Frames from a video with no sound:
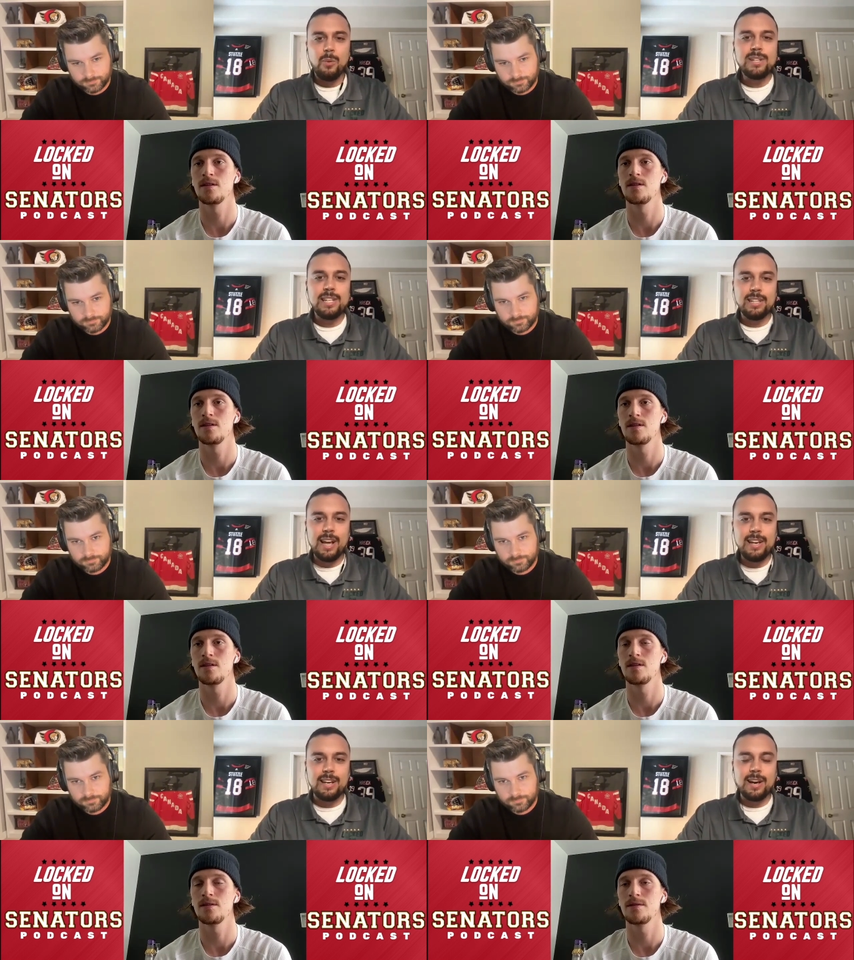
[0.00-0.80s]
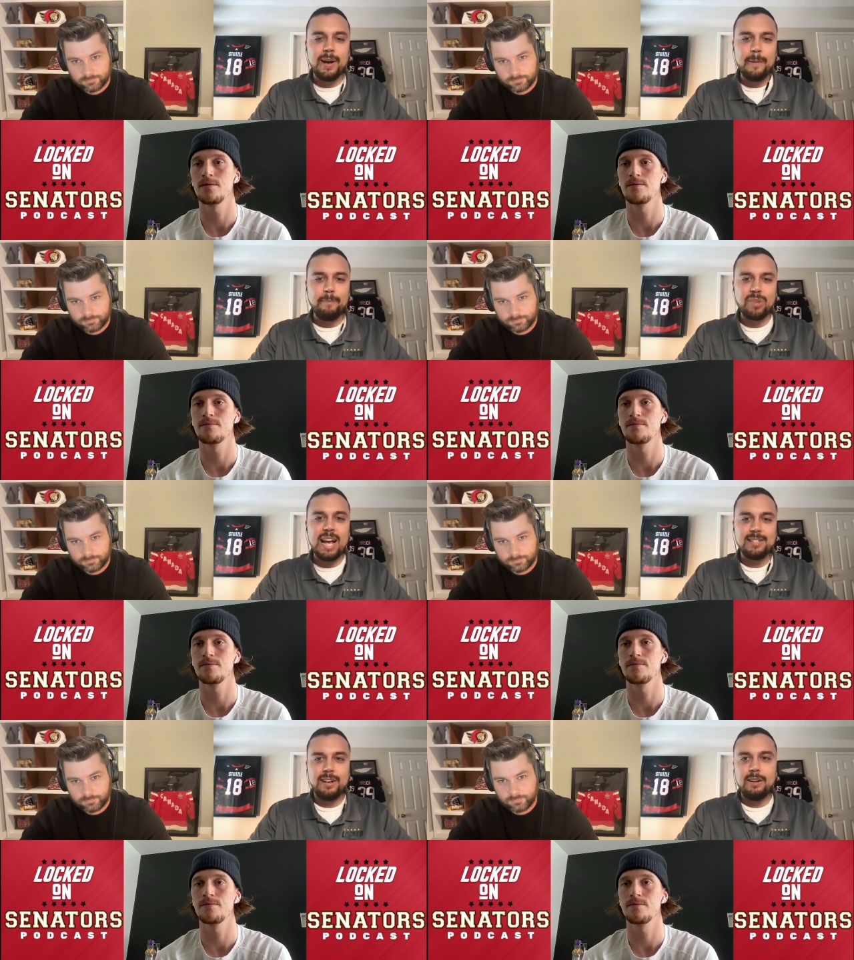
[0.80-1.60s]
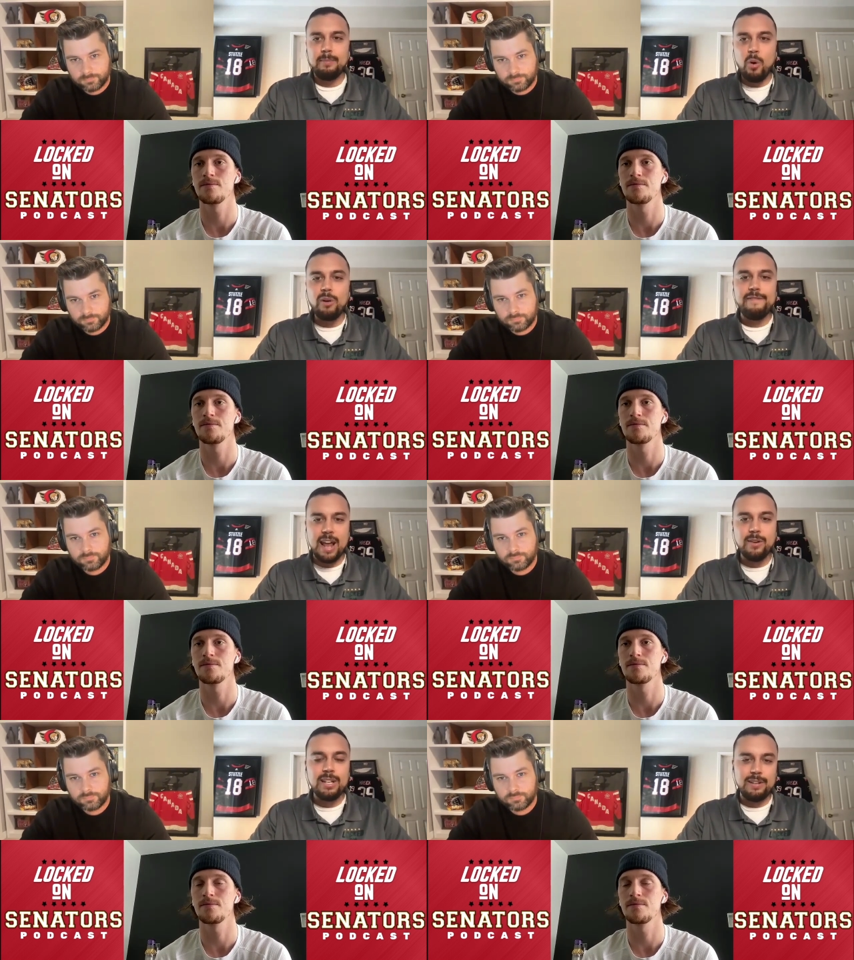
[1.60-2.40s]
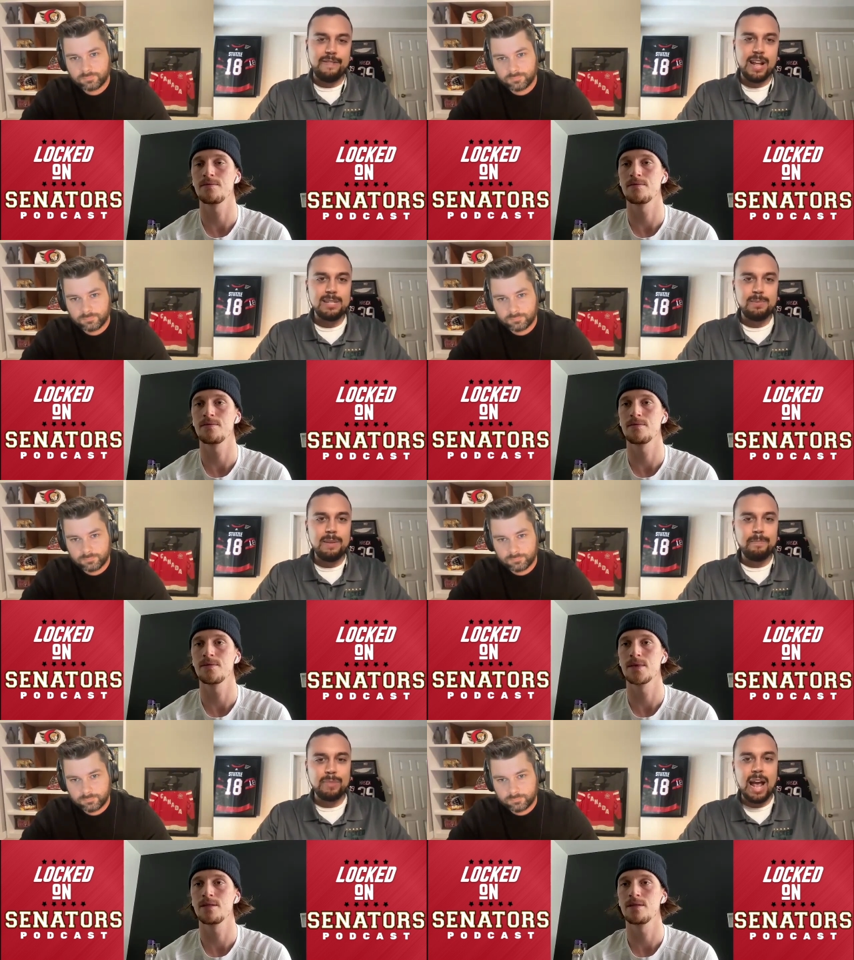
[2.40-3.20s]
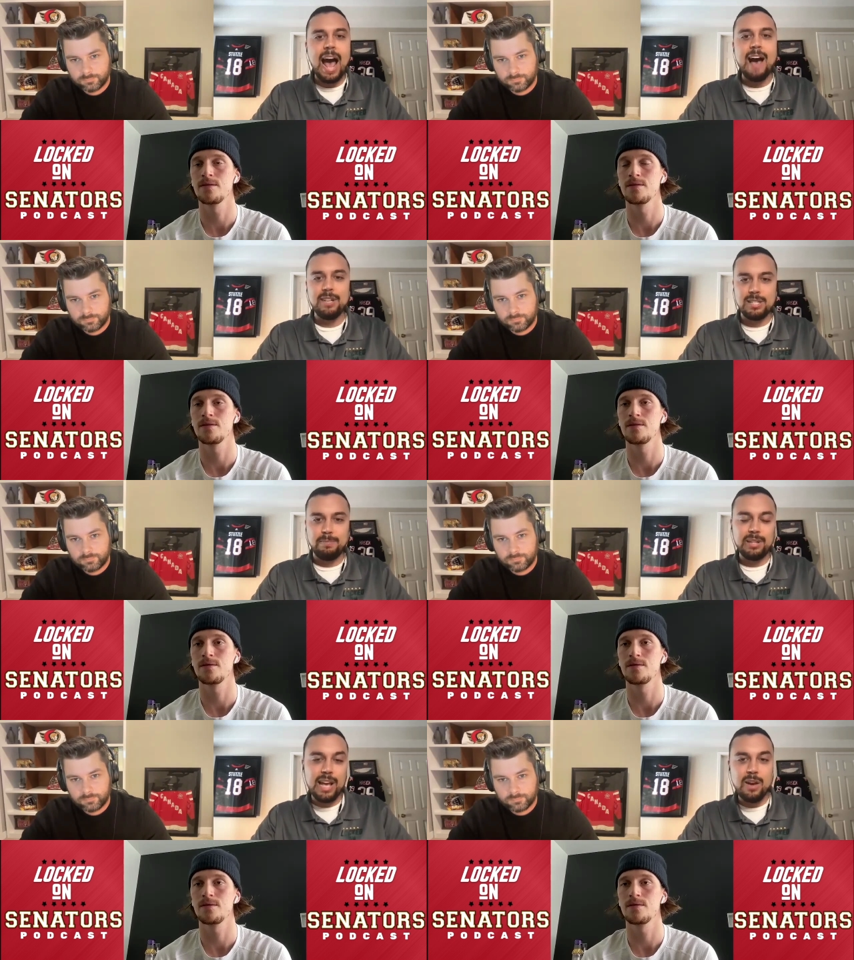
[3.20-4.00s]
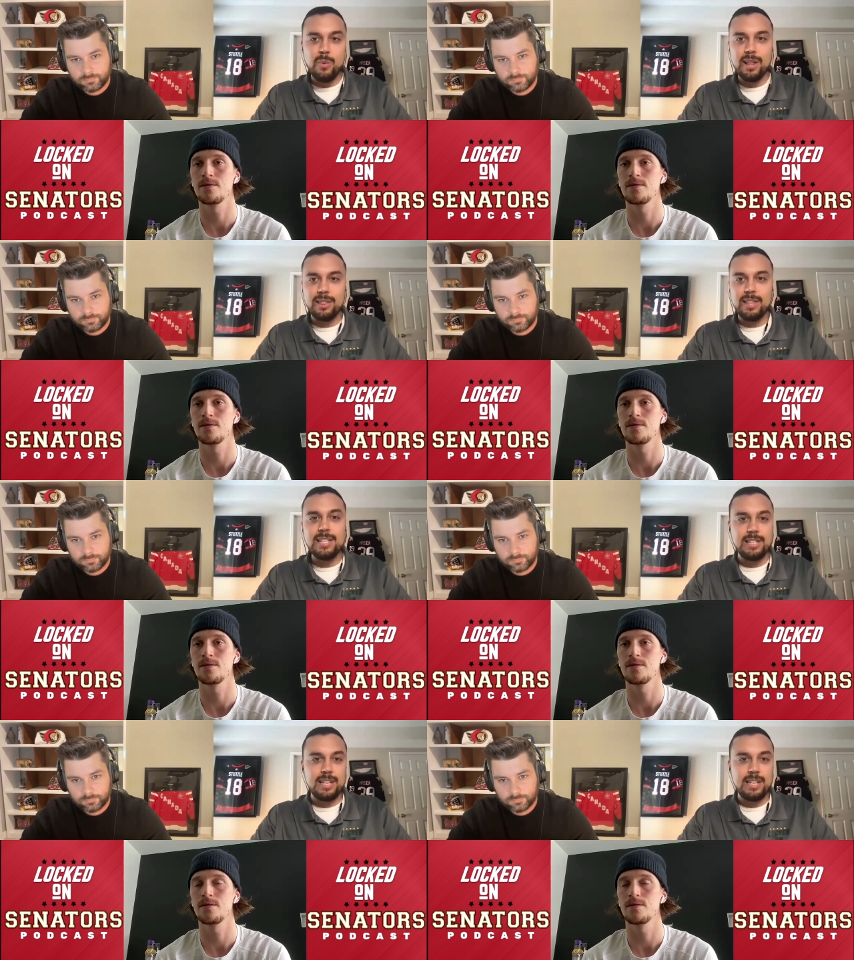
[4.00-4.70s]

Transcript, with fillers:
Speaker 1: What's it like um, as a more veteran defenseman having to play with these